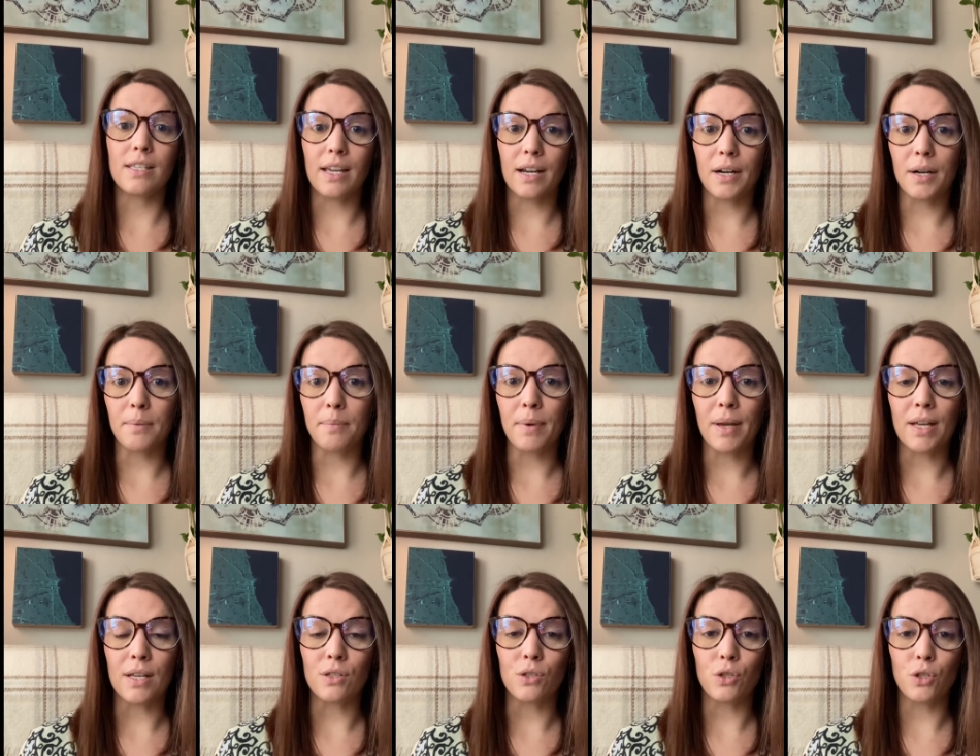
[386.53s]

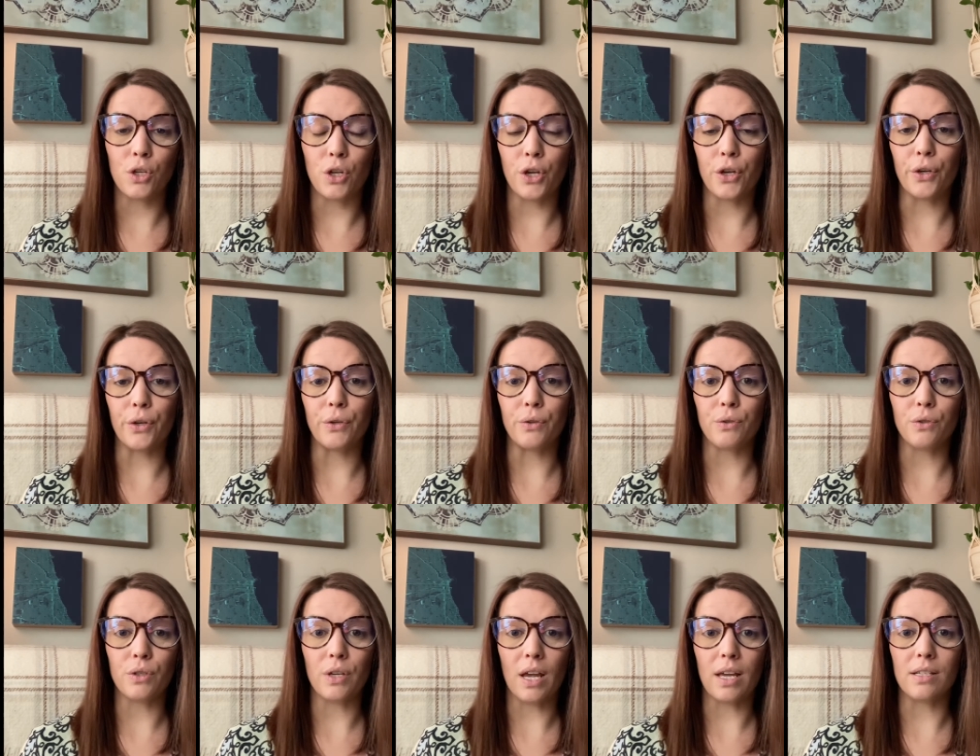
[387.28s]
therapists
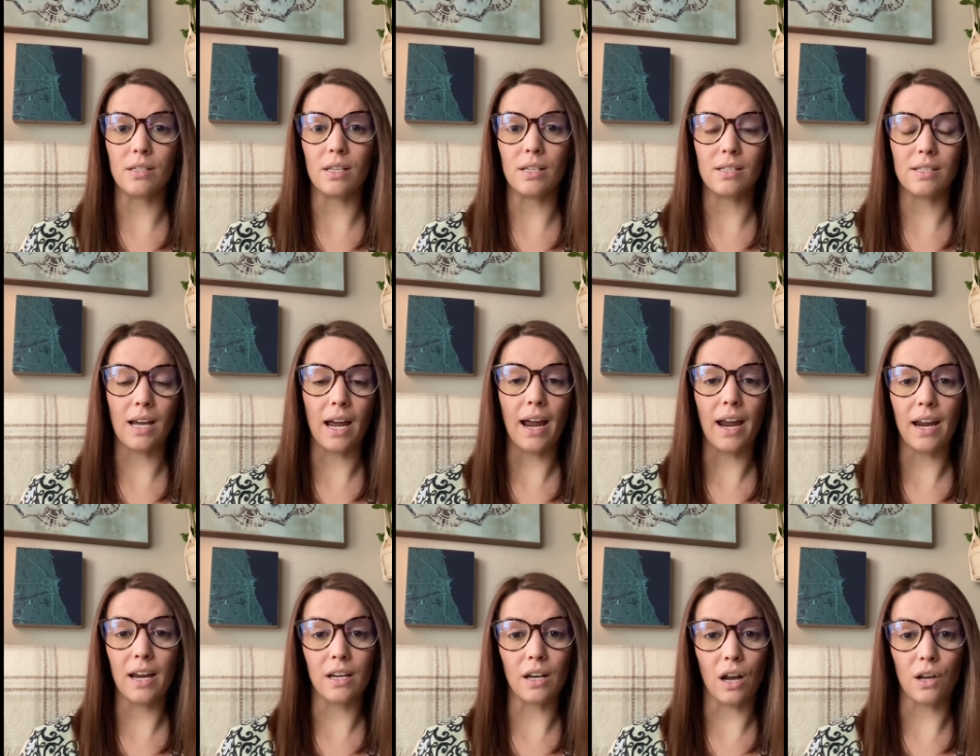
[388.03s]
use as a
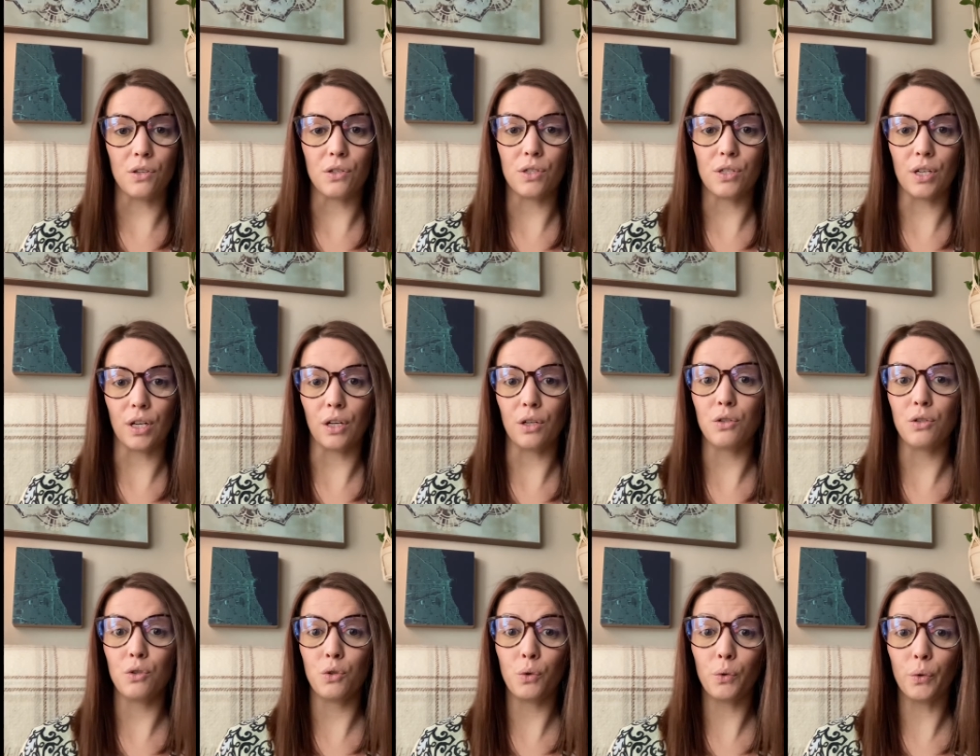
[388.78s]
diagnostic
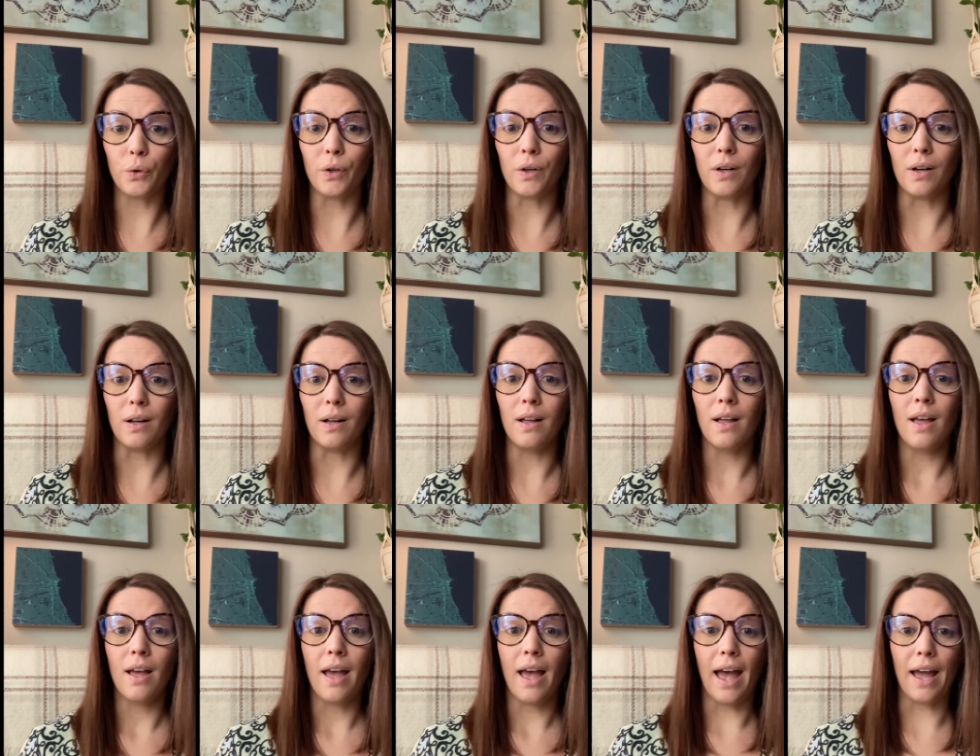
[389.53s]
tool
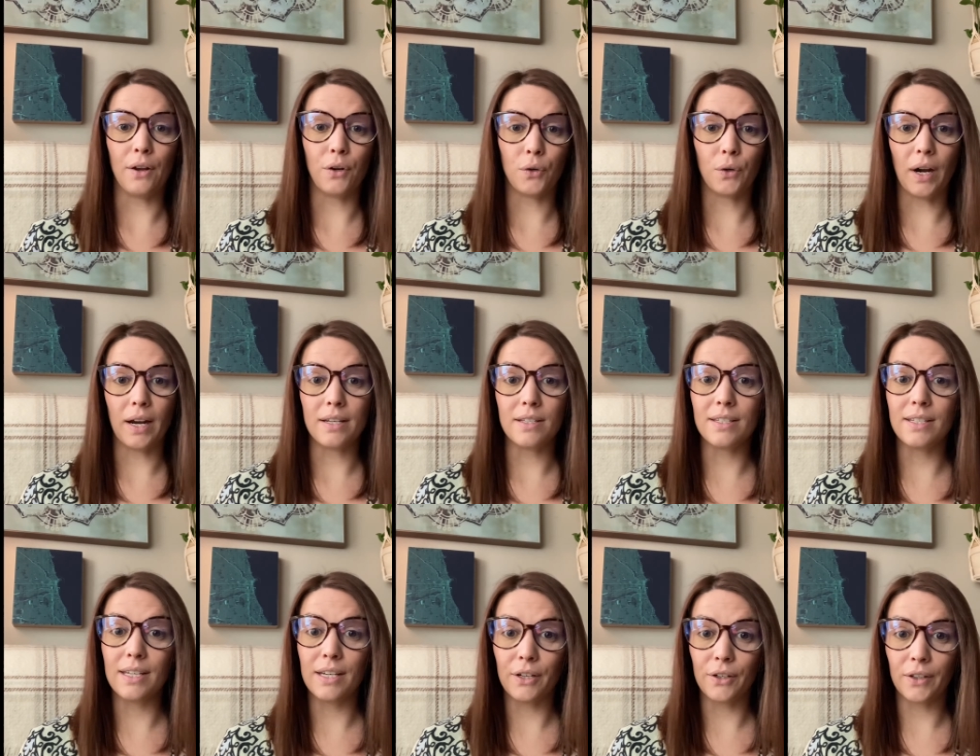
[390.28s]
and
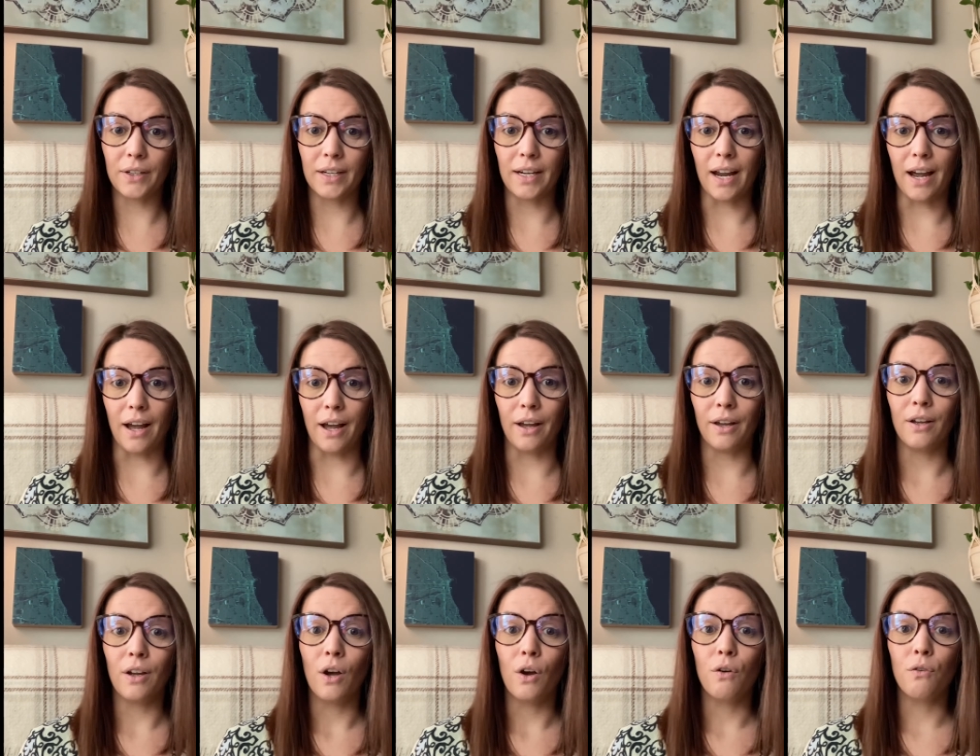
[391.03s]
criteria
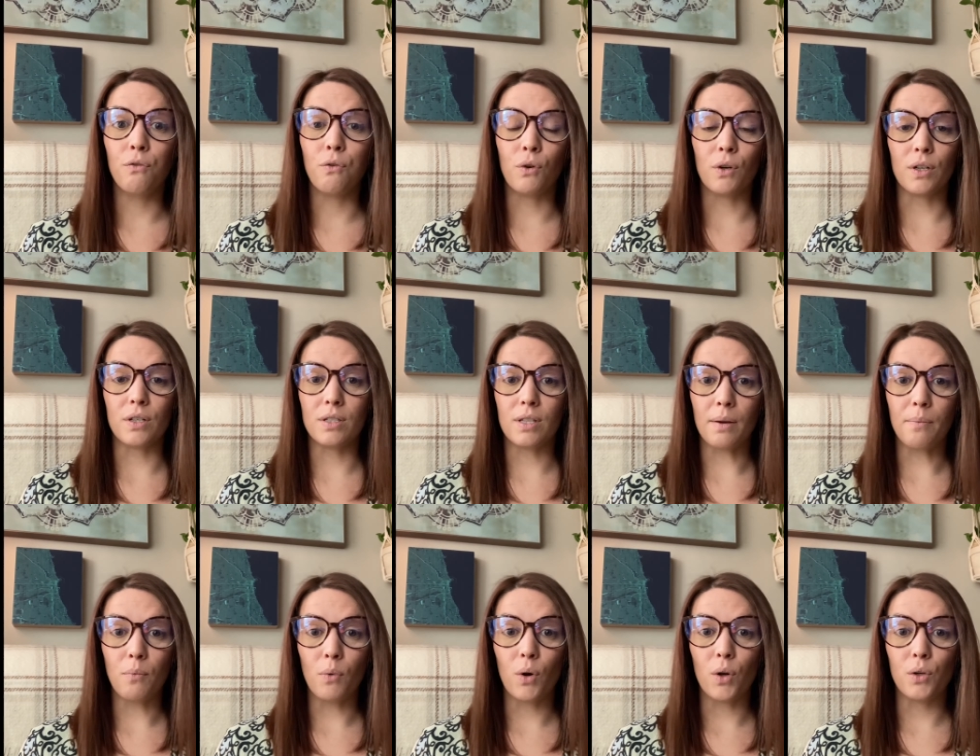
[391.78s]
for
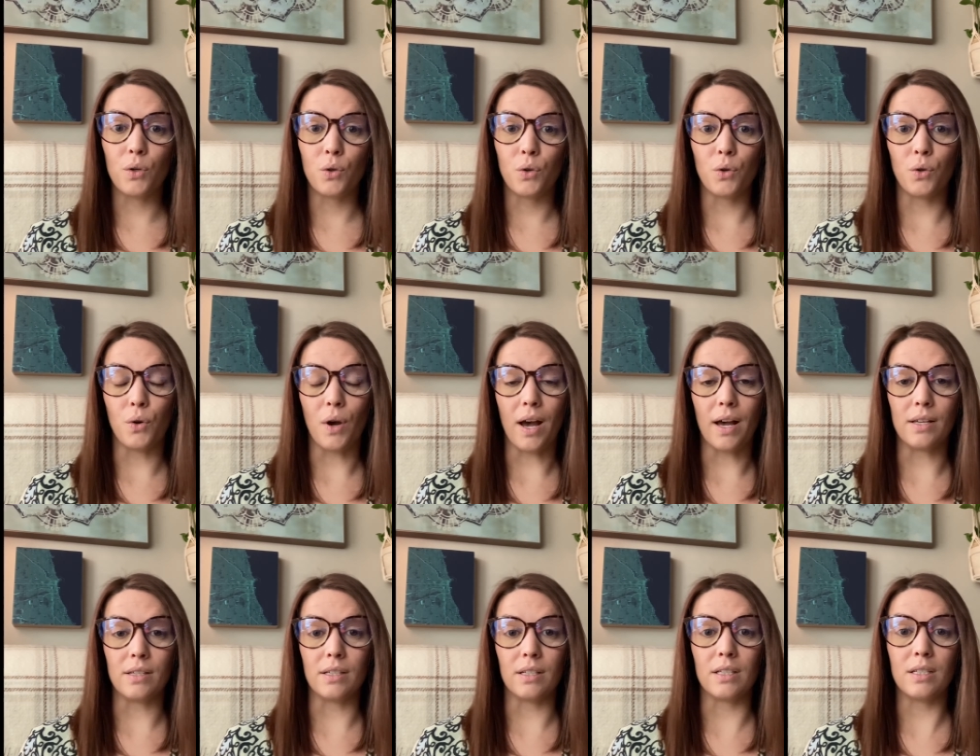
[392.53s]
someone who
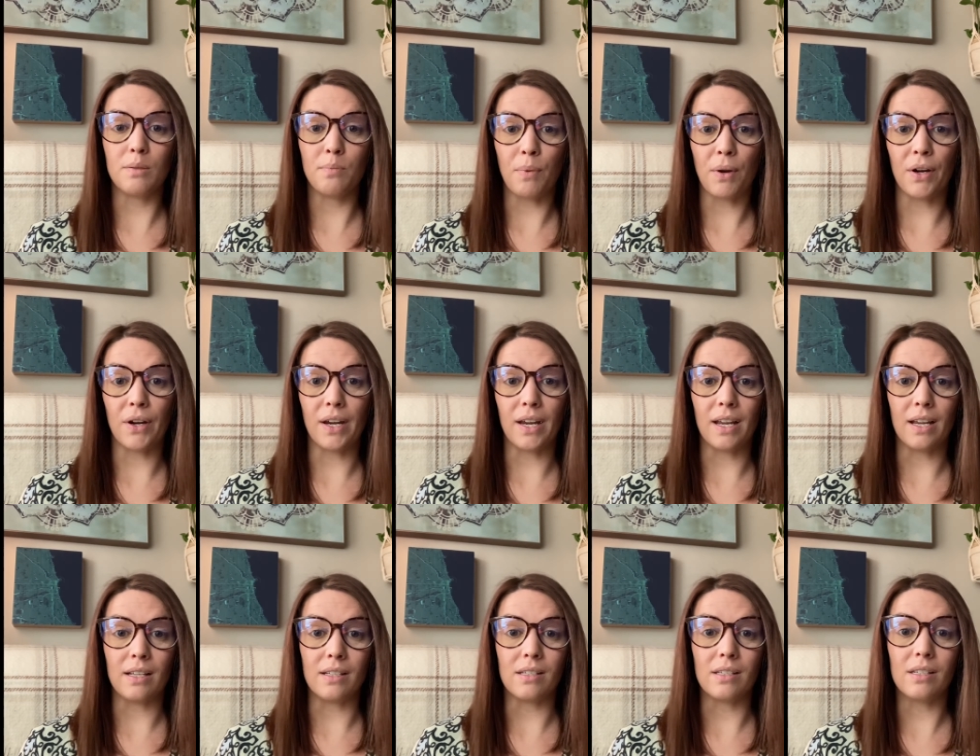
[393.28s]
has
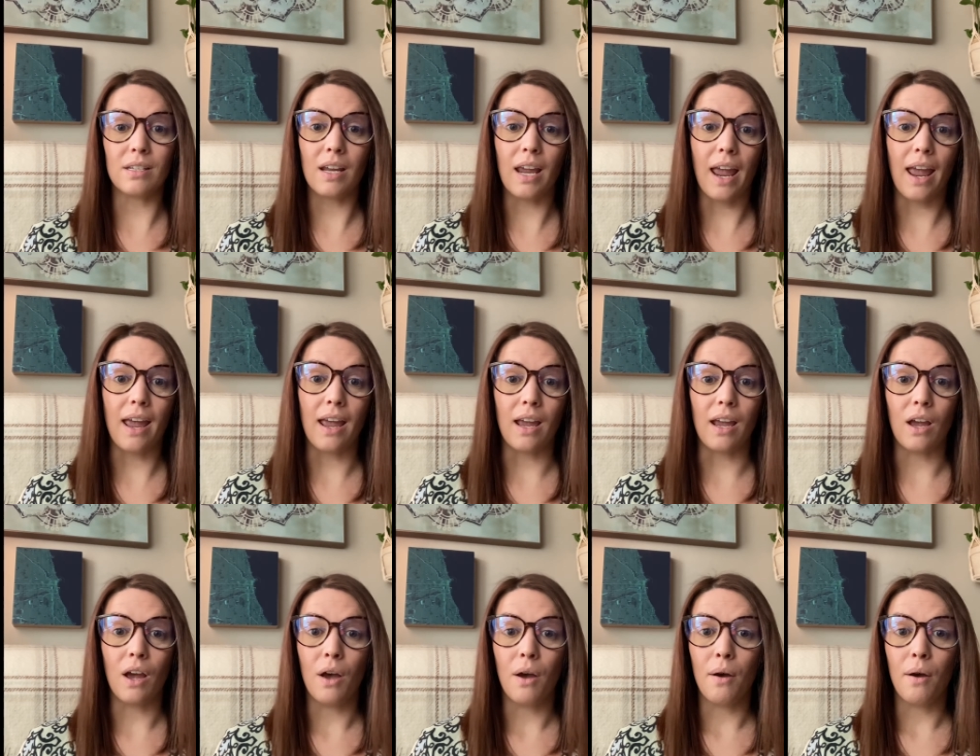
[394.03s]
experienced a